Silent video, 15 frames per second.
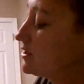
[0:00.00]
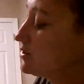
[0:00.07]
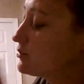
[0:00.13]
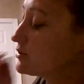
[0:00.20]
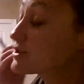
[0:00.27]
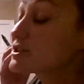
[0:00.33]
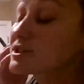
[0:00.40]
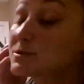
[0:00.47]

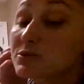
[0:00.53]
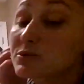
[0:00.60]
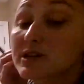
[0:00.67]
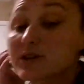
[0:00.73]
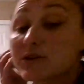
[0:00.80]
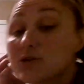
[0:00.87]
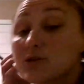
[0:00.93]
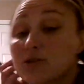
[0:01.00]
which is pretty
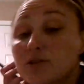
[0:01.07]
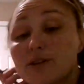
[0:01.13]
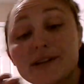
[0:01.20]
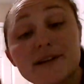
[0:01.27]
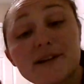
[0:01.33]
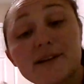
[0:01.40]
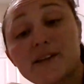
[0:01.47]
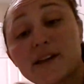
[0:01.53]
cool, and
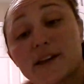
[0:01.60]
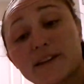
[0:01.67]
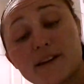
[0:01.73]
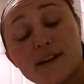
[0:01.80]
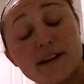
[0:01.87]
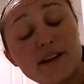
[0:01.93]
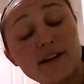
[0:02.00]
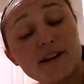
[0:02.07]
I like that
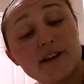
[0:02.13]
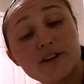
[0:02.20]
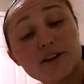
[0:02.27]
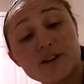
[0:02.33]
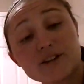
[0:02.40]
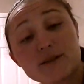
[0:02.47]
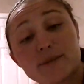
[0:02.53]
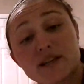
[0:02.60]
idea
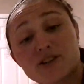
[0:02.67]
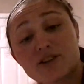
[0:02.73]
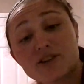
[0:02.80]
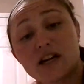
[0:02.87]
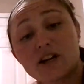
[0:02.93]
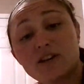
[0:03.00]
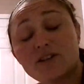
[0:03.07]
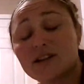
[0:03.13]
because it makes your
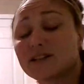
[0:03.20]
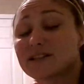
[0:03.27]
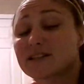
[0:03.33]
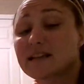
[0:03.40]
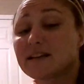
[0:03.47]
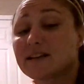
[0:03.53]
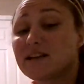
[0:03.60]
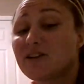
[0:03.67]
outline
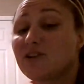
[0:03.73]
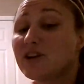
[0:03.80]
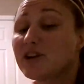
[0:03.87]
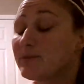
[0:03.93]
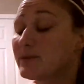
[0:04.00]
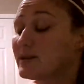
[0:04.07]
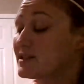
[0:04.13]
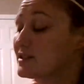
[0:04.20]
stand out and it
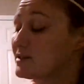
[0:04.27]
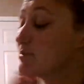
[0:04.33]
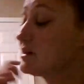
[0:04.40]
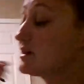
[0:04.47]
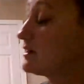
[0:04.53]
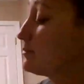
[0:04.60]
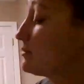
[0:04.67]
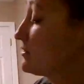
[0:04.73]
makes his
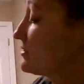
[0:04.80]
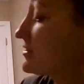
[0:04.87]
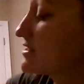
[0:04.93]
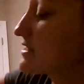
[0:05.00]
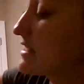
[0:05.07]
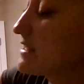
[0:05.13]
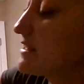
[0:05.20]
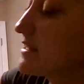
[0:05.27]
body parts
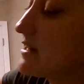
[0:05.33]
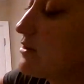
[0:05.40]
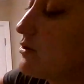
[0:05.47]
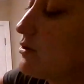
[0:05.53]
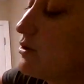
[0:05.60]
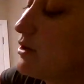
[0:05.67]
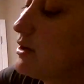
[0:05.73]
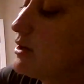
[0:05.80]
stand out.
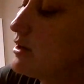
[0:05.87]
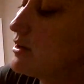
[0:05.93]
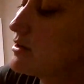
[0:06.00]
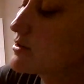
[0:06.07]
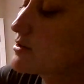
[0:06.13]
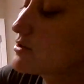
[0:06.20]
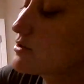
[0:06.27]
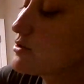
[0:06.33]

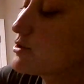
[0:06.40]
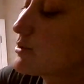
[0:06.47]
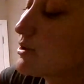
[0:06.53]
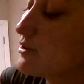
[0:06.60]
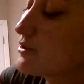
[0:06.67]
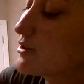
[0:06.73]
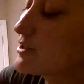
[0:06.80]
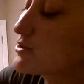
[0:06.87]
So I'm
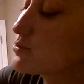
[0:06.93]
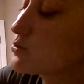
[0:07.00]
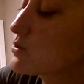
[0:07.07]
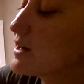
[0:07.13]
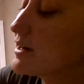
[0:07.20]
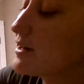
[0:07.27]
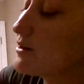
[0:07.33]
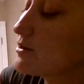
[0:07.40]
coloring his
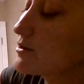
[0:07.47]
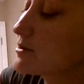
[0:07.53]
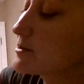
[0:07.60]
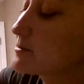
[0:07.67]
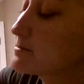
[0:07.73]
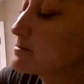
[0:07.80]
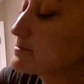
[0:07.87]
right arm.